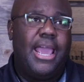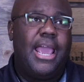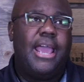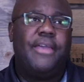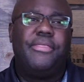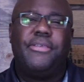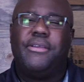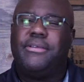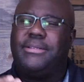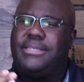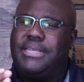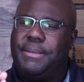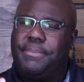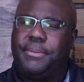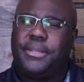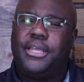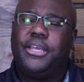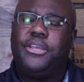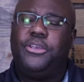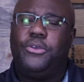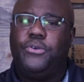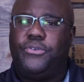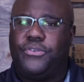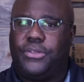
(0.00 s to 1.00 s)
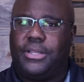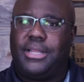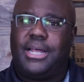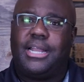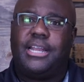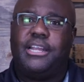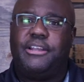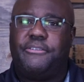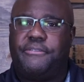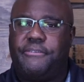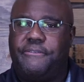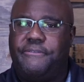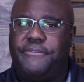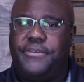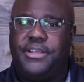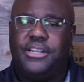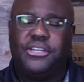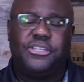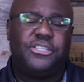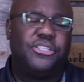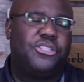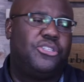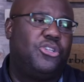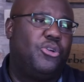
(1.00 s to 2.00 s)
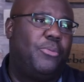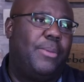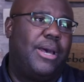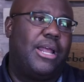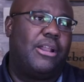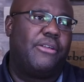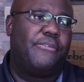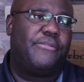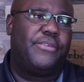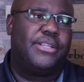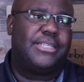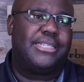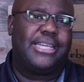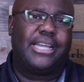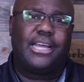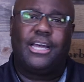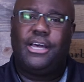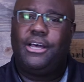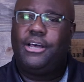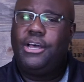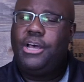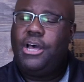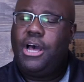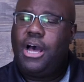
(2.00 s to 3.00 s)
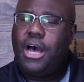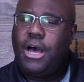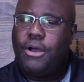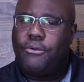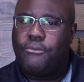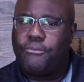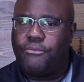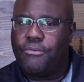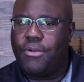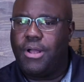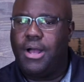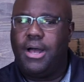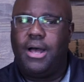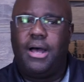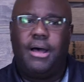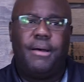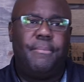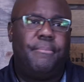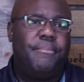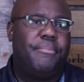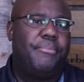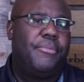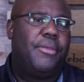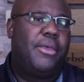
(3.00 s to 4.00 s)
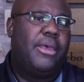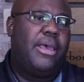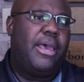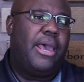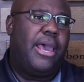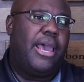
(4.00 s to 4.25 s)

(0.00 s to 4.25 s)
And they typically use a lot of different finishes, no matter if it's like a rum,